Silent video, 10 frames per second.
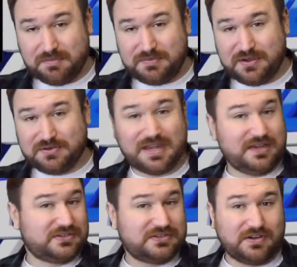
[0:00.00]
abuse
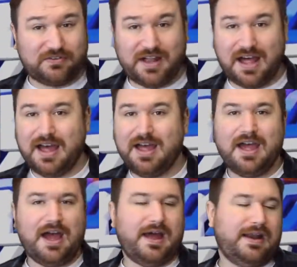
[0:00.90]
and stuff like that.
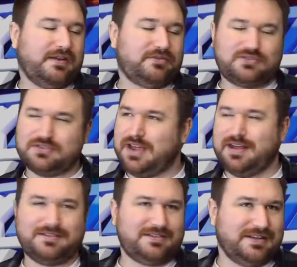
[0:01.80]
And I was just like,
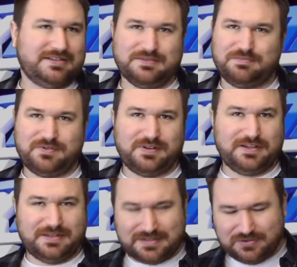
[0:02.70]
this is brilliant. This